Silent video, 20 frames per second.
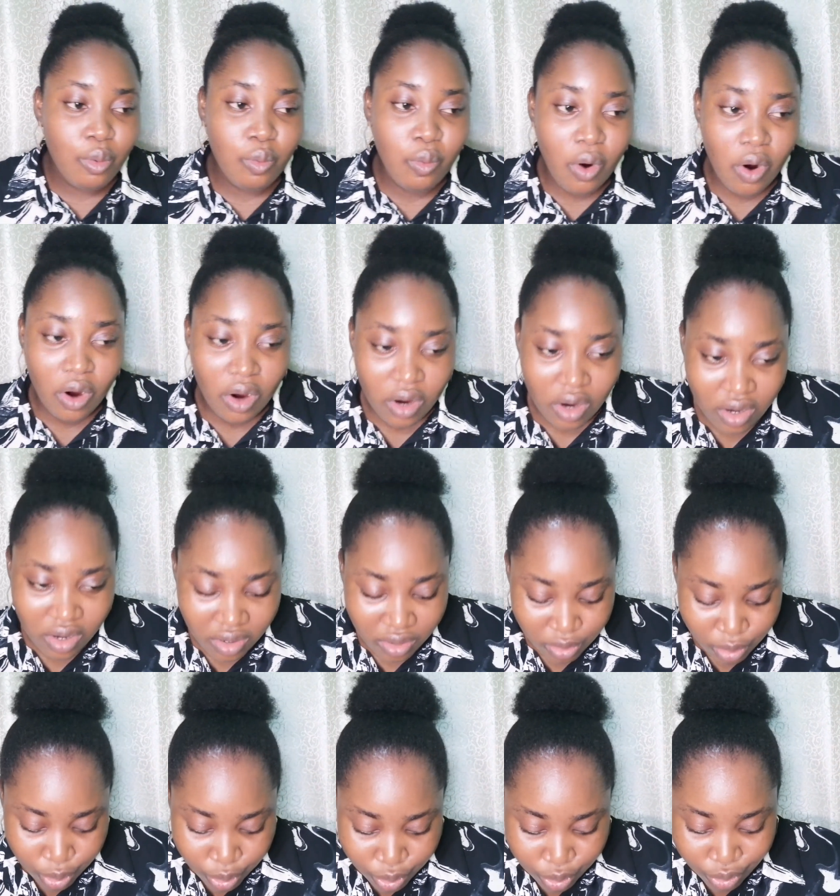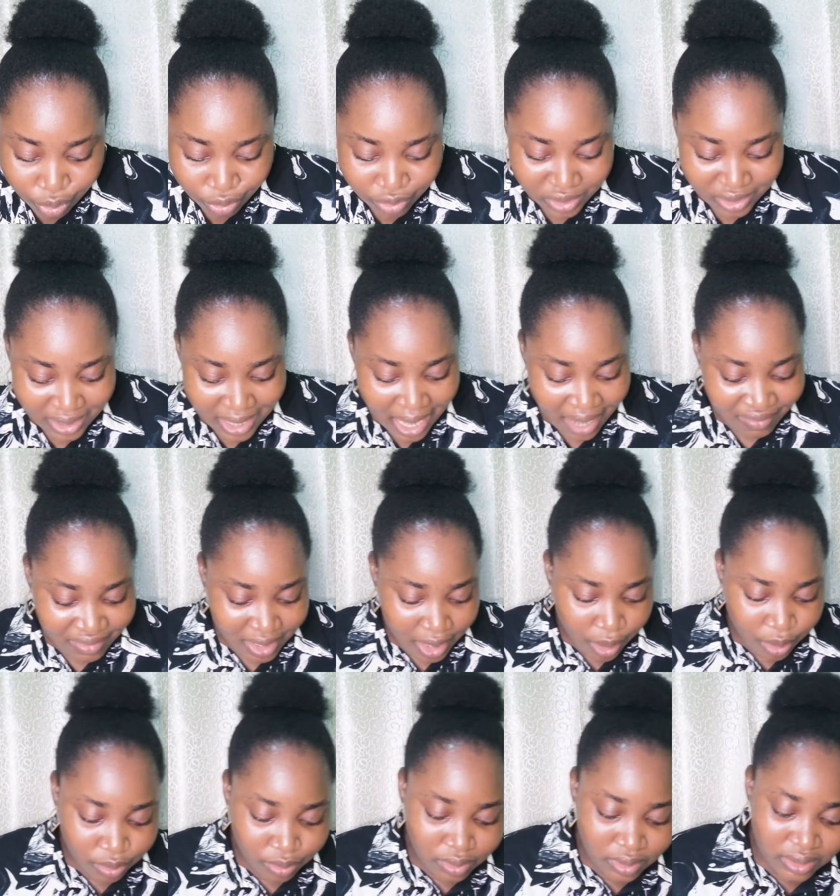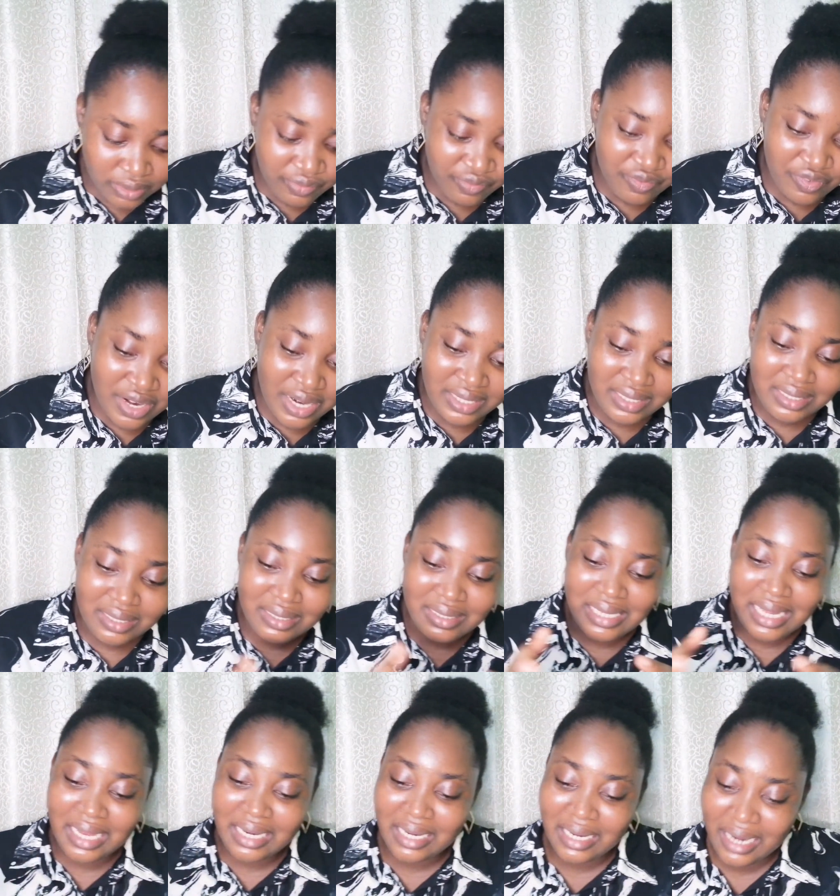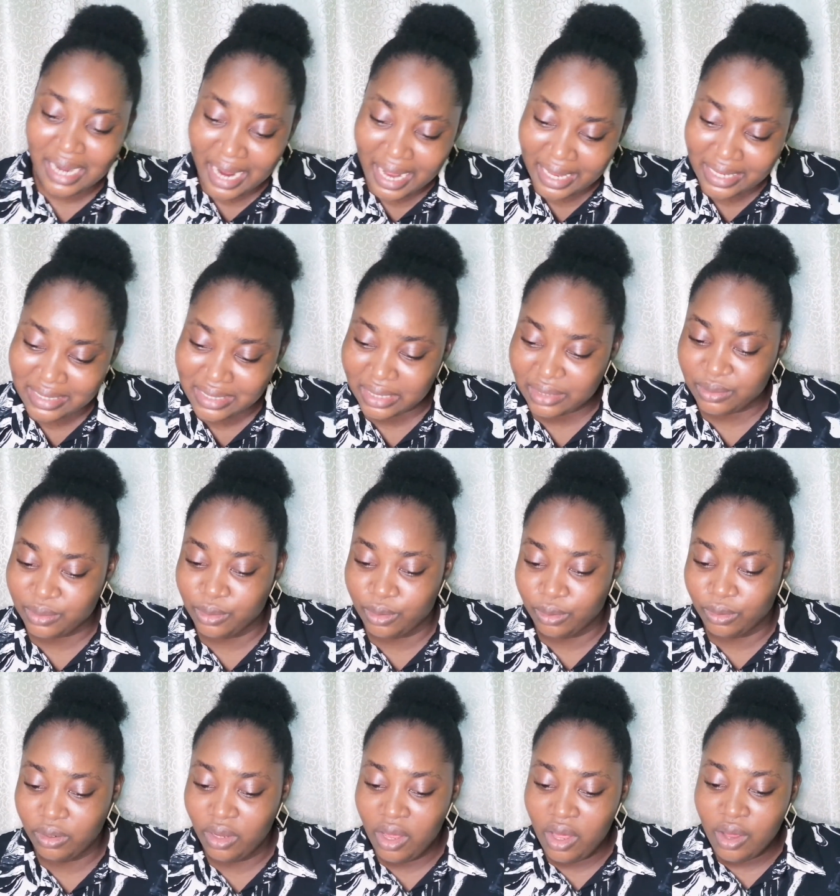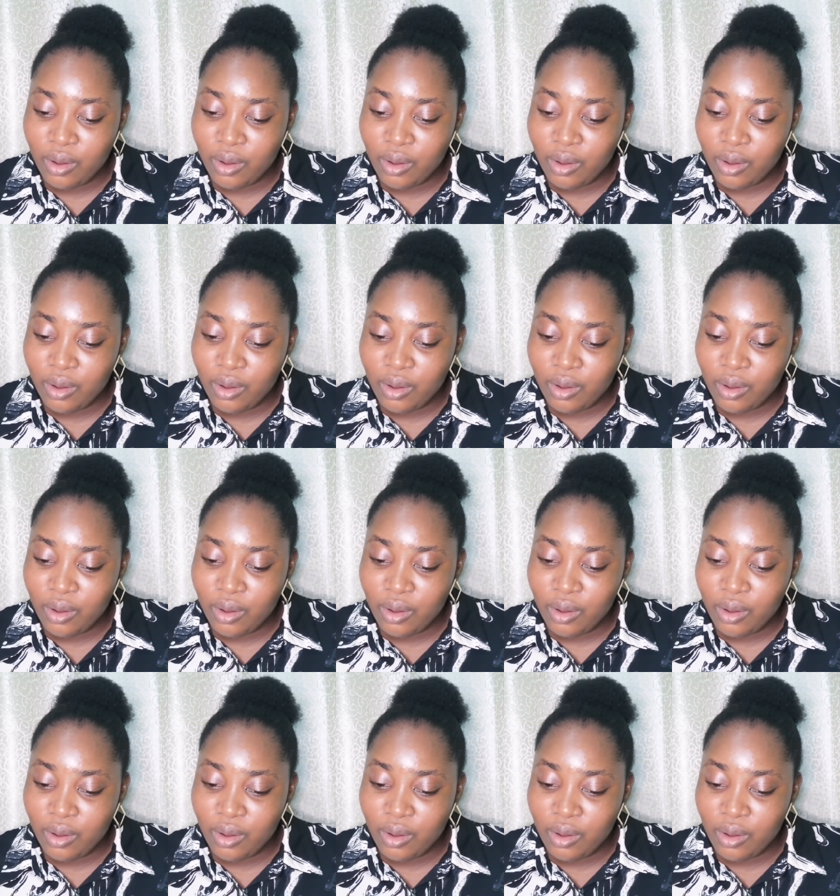workload, they have their own different deadlines and all.